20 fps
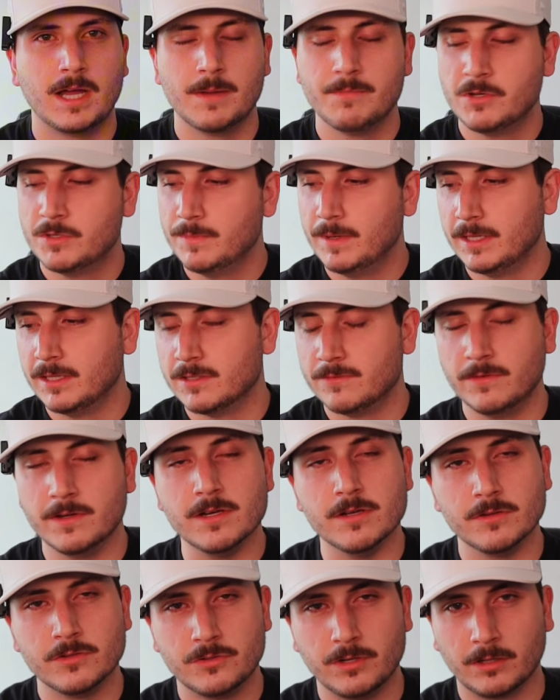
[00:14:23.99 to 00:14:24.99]
I'm just making this
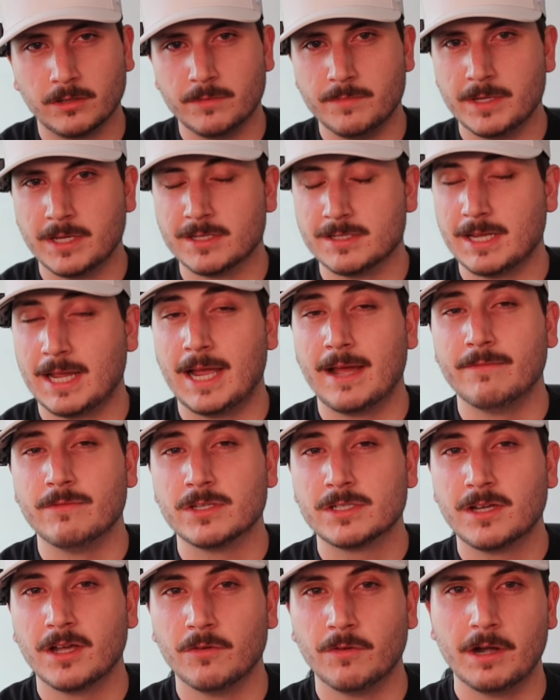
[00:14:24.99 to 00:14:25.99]
video strictly because I have
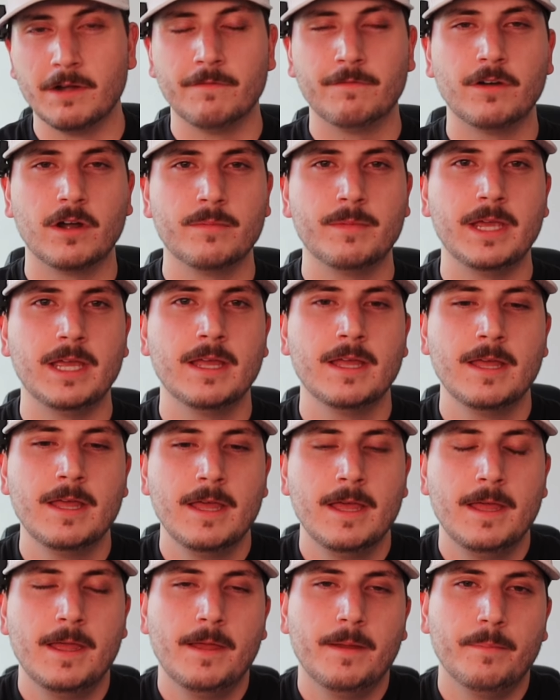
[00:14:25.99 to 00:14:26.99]
this gun right in front of me.
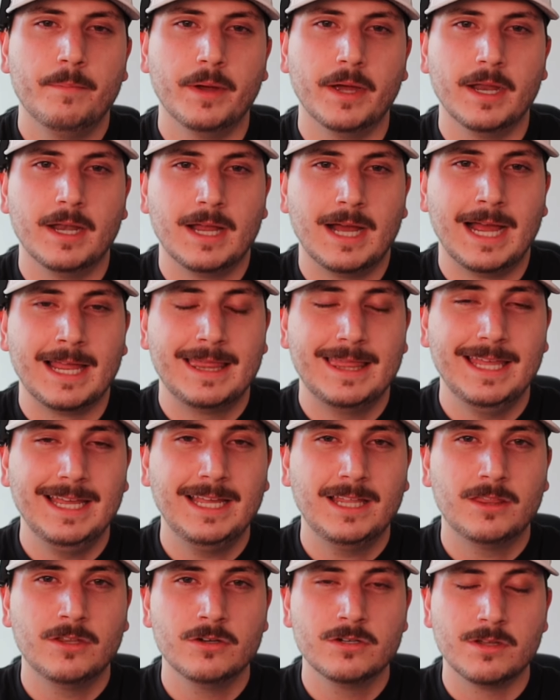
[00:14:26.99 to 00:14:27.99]
But I
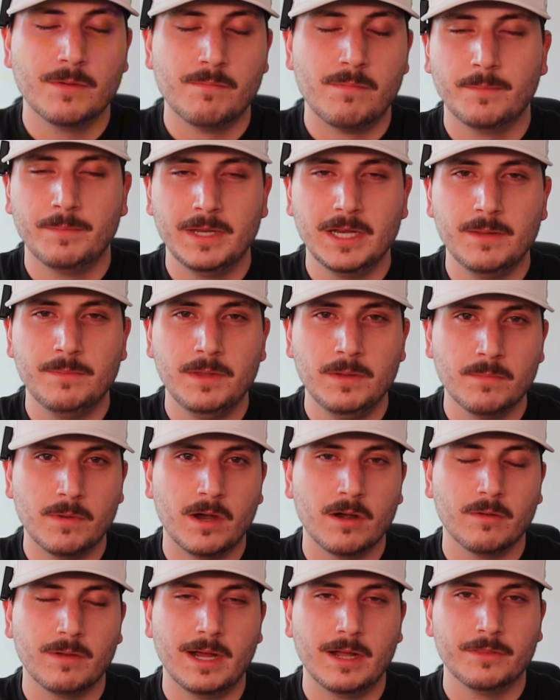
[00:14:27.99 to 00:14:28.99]
think there's a PDP
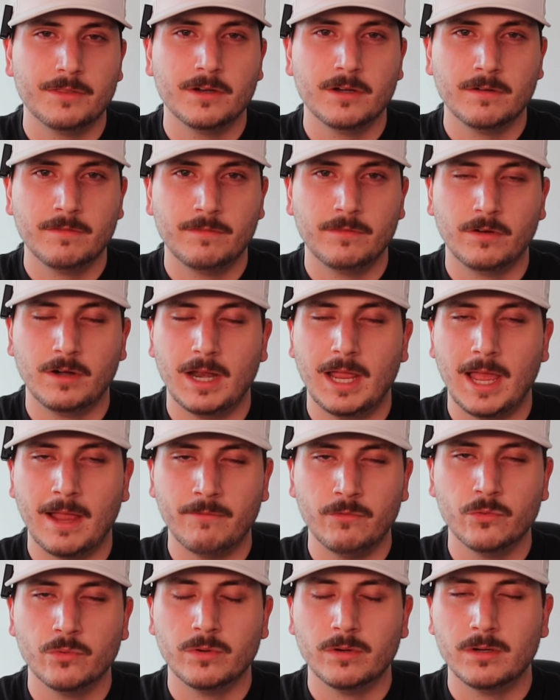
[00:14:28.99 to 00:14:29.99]
model out there for
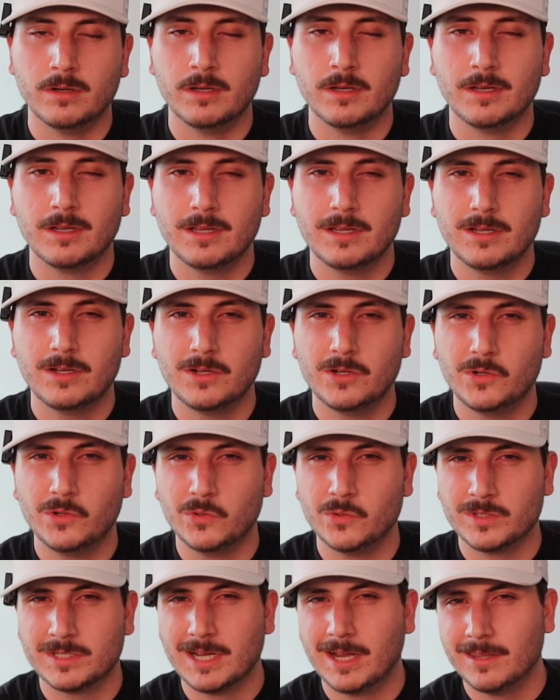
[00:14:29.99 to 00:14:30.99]
everyone
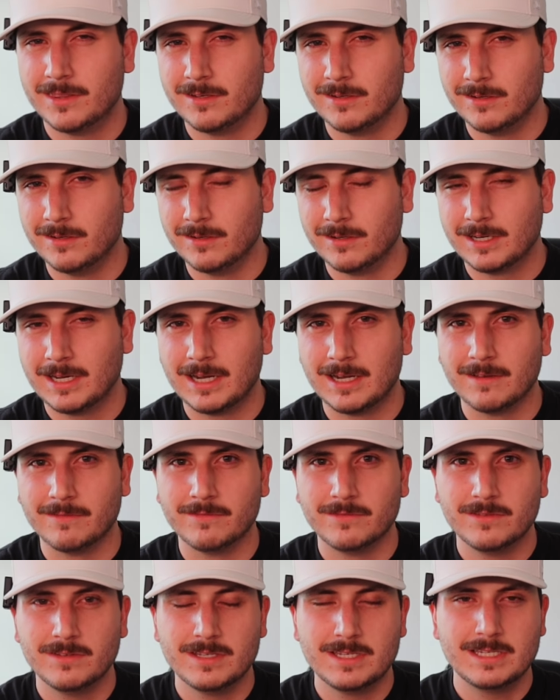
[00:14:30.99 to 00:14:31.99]
who's got their kind
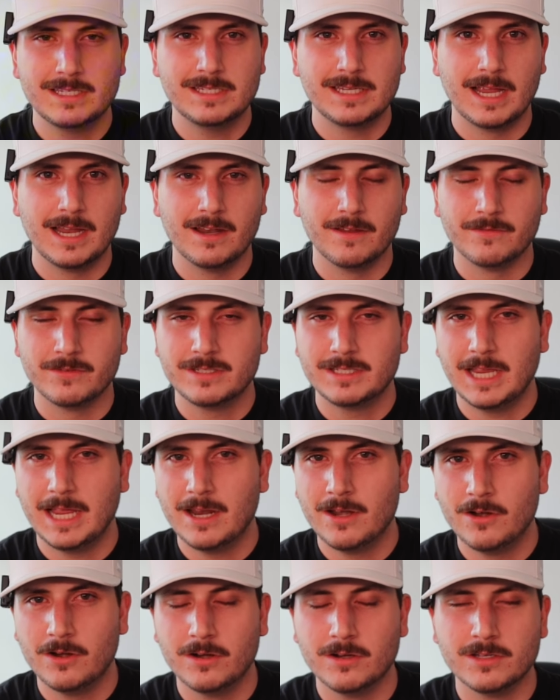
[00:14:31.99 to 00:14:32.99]
of set of
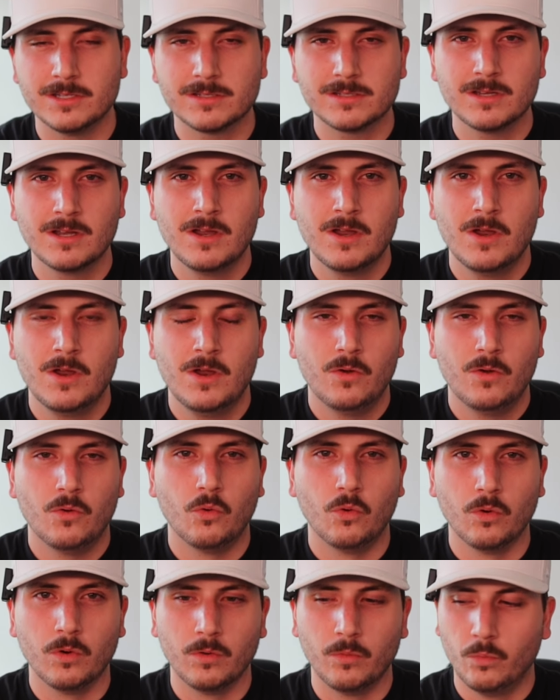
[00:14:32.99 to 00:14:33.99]
standards
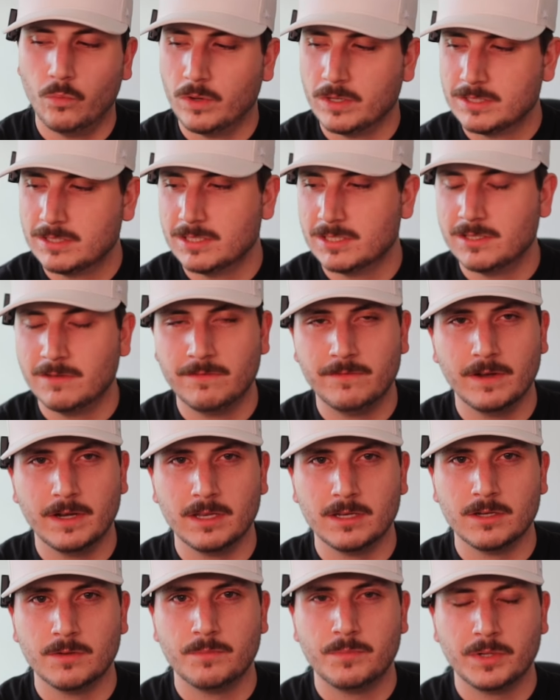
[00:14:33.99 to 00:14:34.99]
or wants this to fit
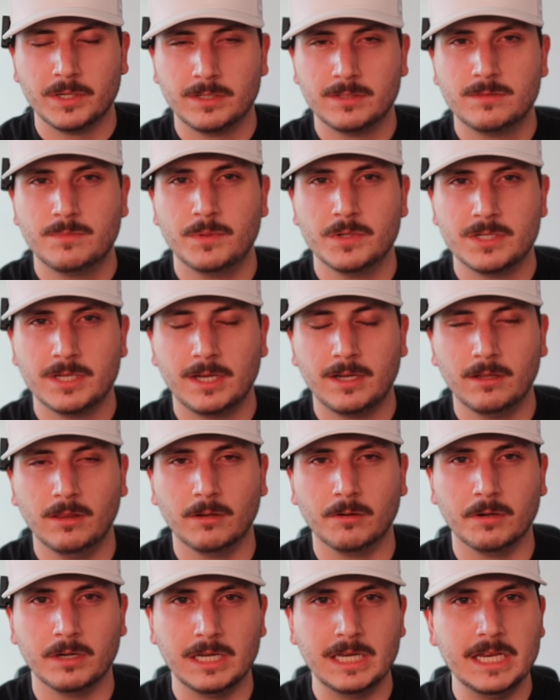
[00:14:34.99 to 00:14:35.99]
into a
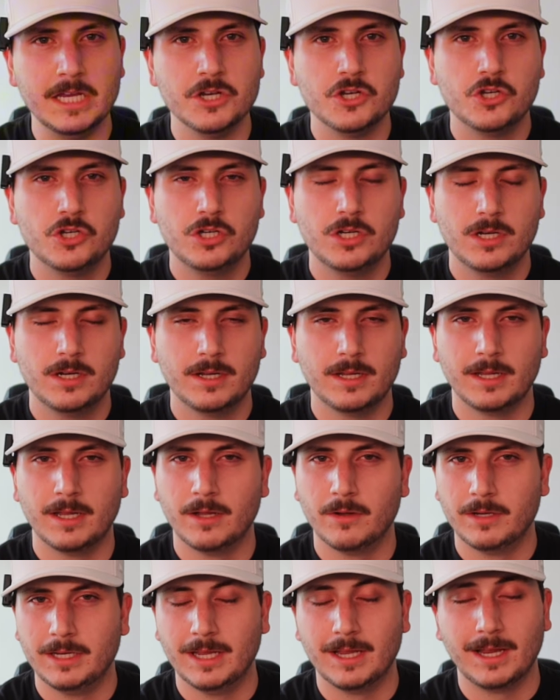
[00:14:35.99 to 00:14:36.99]
particular niche.
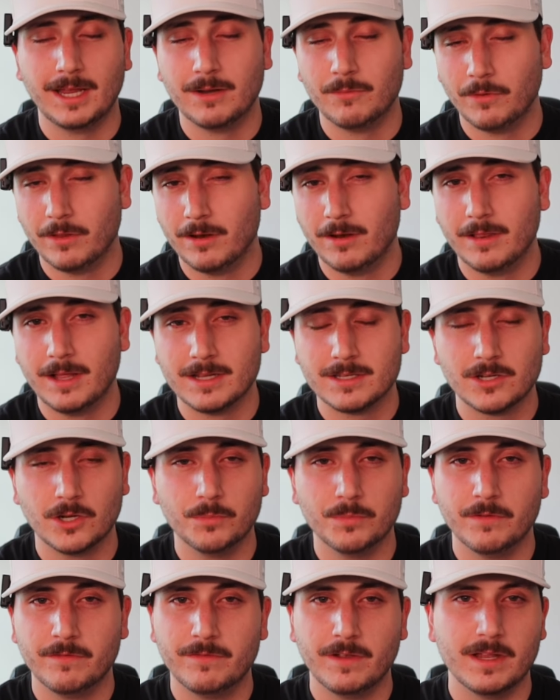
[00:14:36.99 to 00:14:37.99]
Again, whether that's
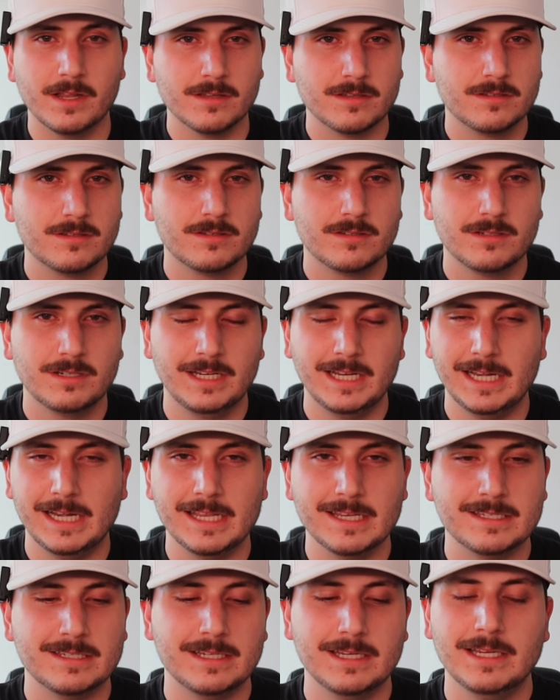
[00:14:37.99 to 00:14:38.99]
home defense,
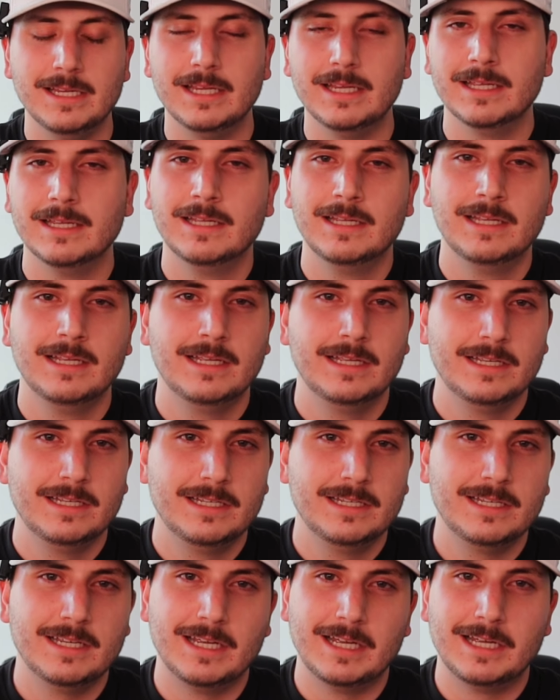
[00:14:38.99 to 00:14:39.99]
EDC,
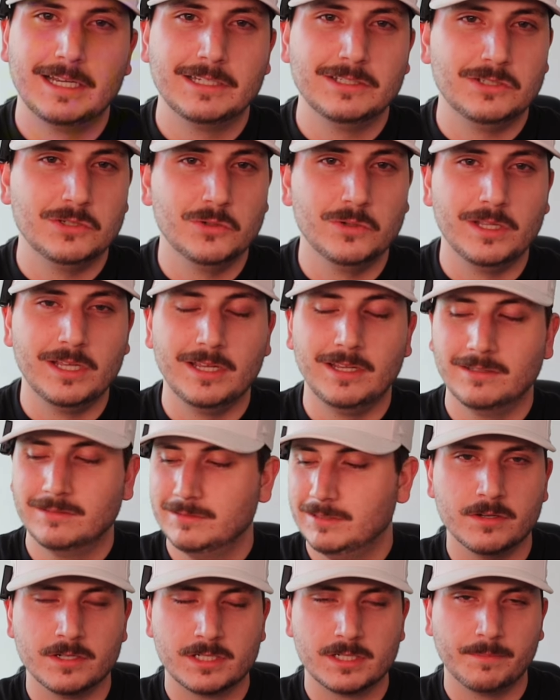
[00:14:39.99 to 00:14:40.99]
duty,
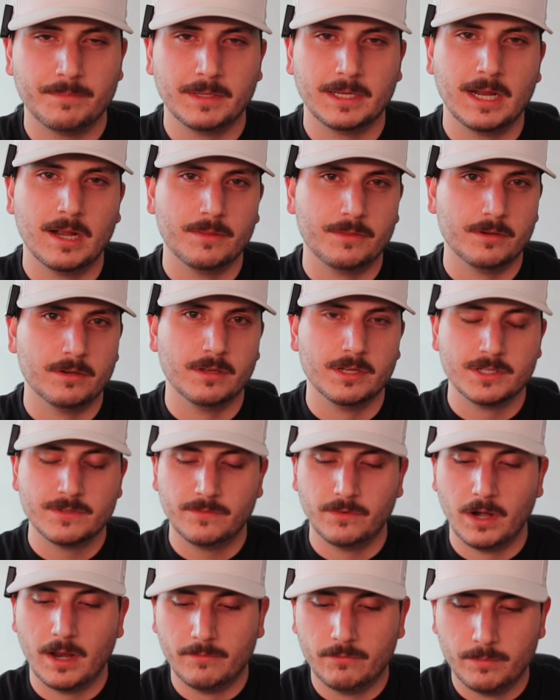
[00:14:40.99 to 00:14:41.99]
there's something out there that's
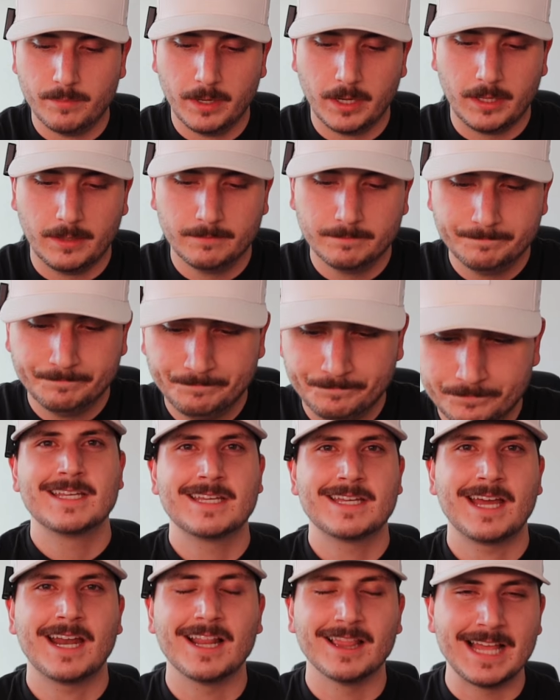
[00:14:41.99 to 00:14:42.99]
for everybody.
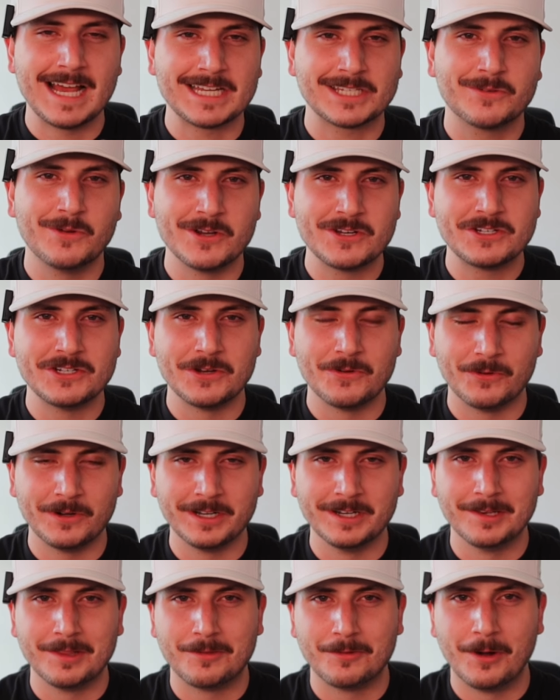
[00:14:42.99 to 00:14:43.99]
Kind of last question I wanted
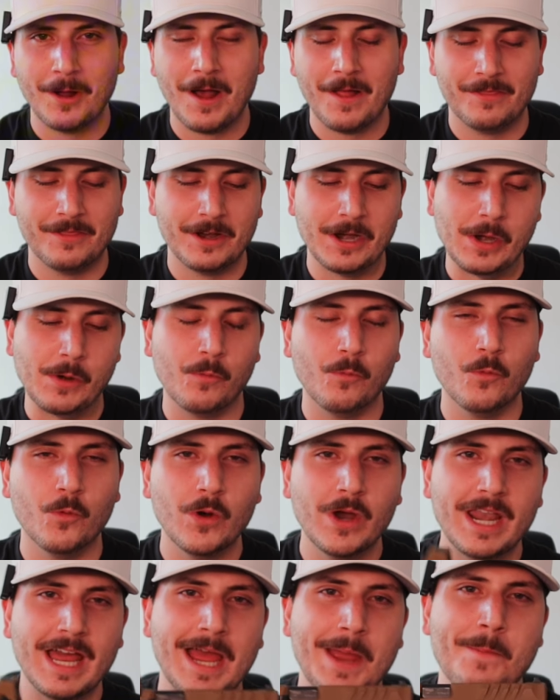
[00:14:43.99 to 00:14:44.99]
to throw out there.
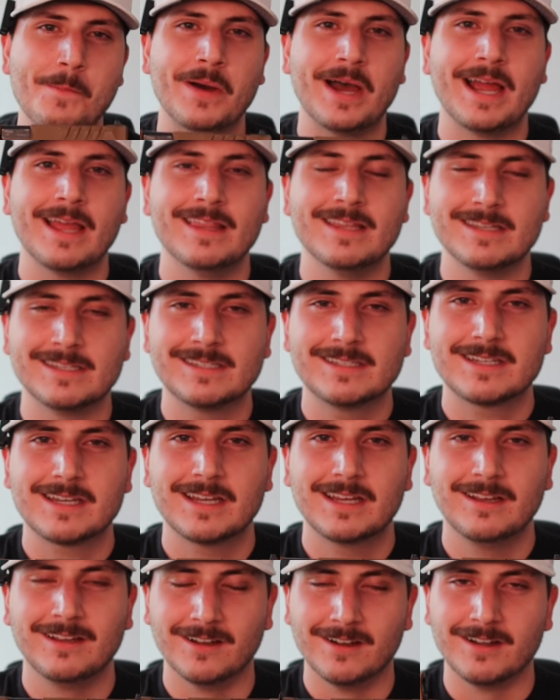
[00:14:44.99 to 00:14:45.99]
Would I buy this
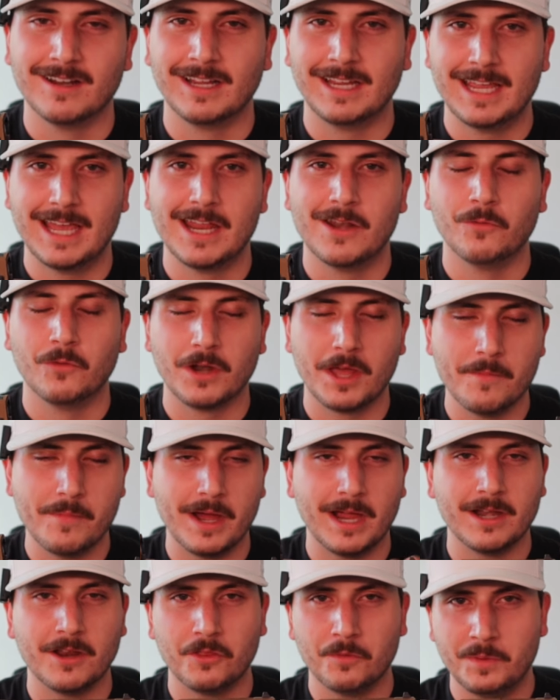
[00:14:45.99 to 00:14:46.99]
gun again? Would I
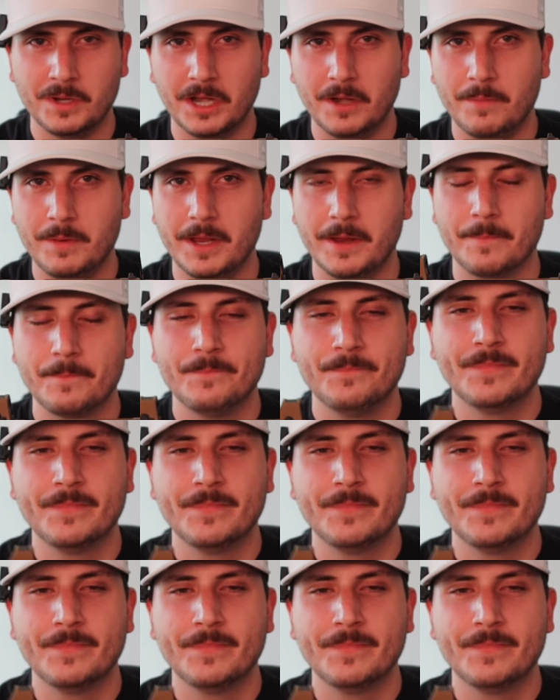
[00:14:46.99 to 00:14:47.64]
buy another PDP?